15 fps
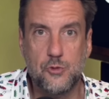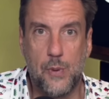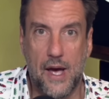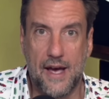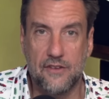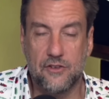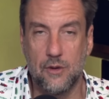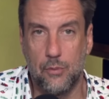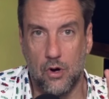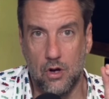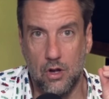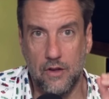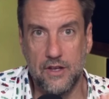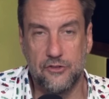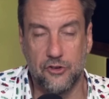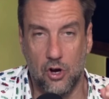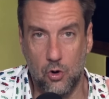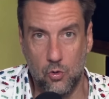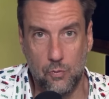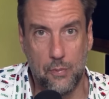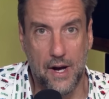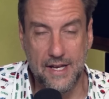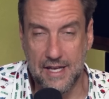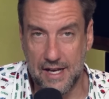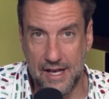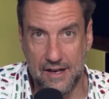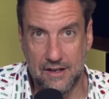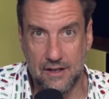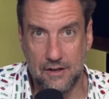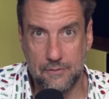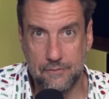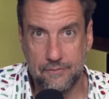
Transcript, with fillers: basketball is owned by Connecticut.